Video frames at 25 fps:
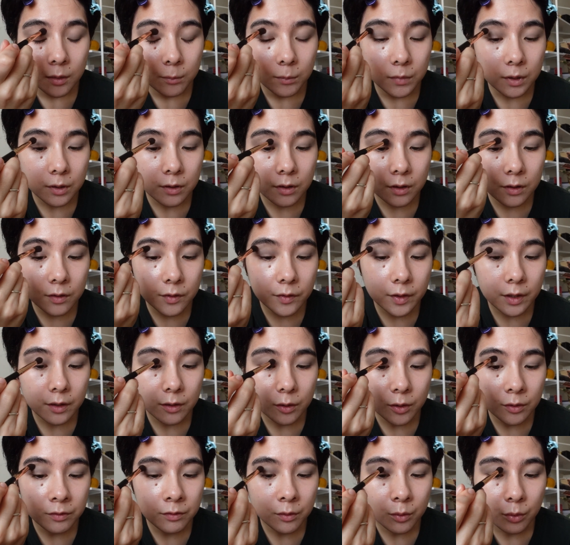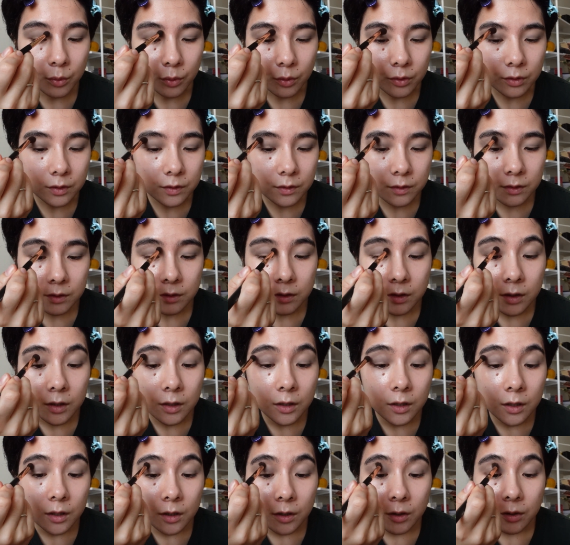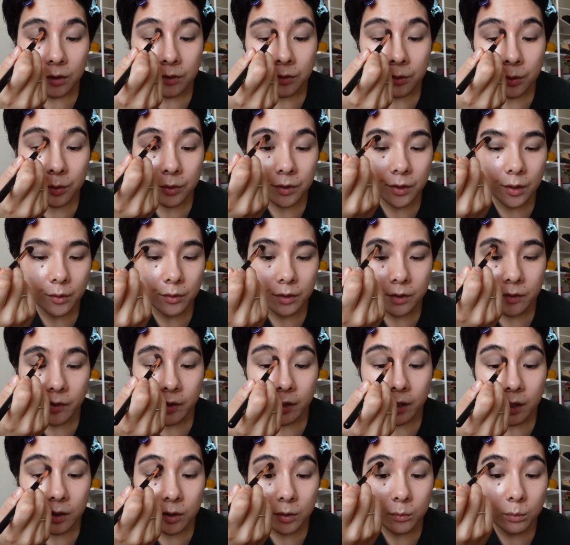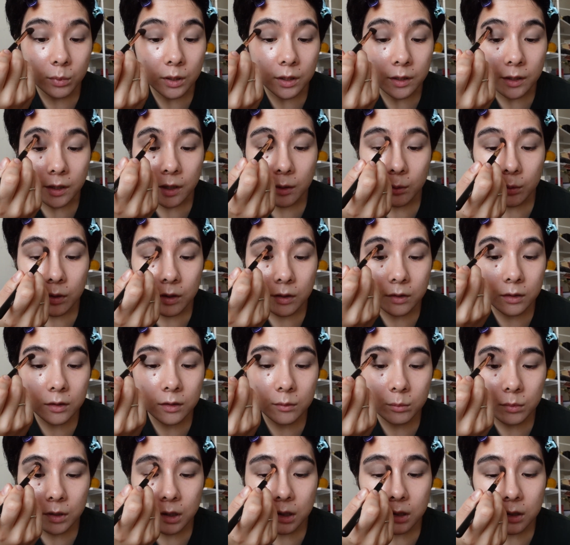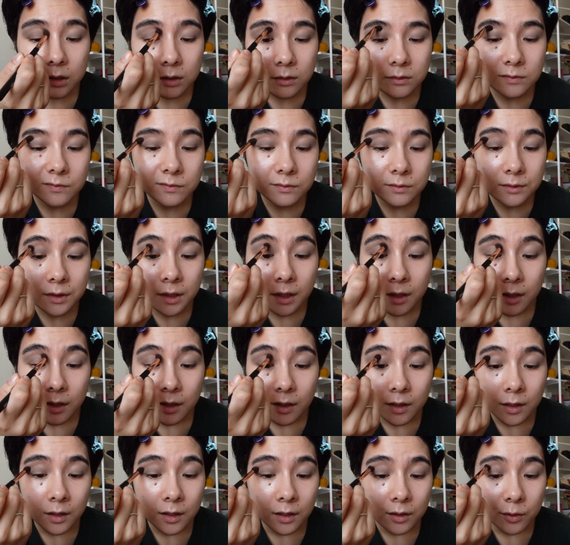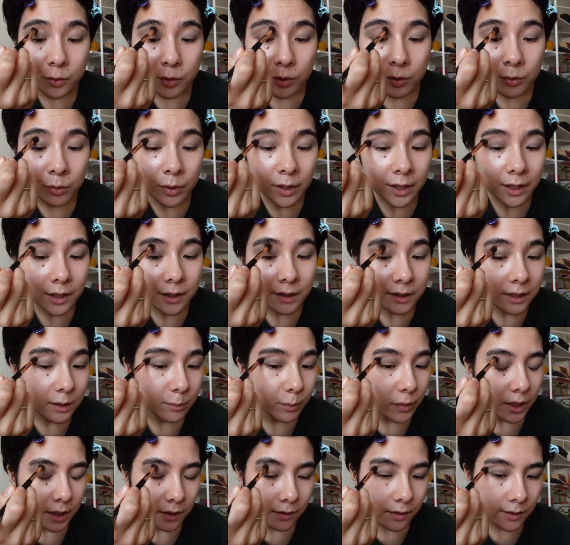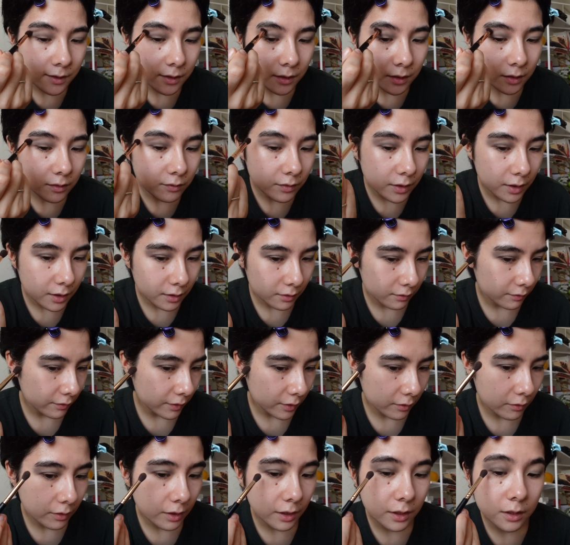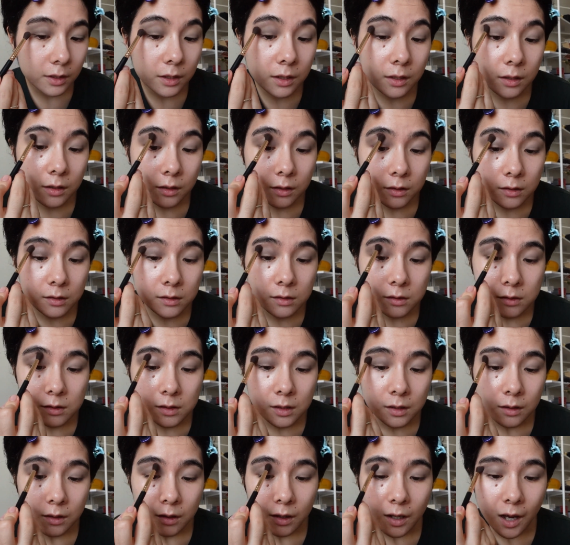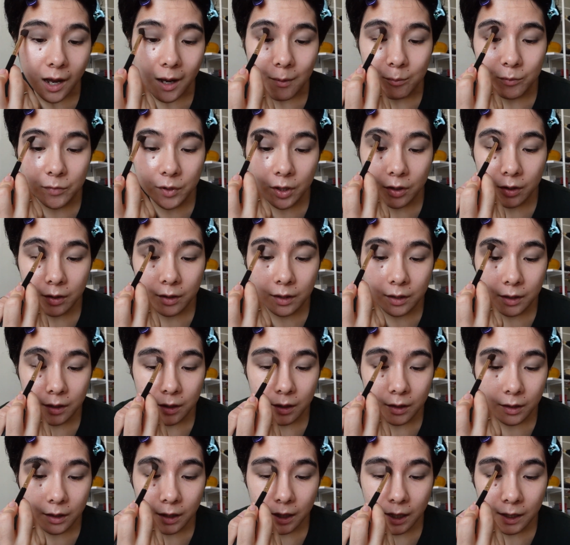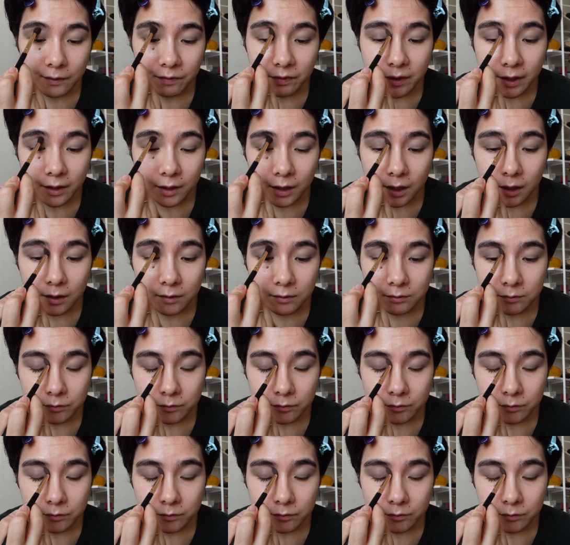Because of course I wanted to get the BK ones, but they're quite expensive, and I feel like I'm not at that,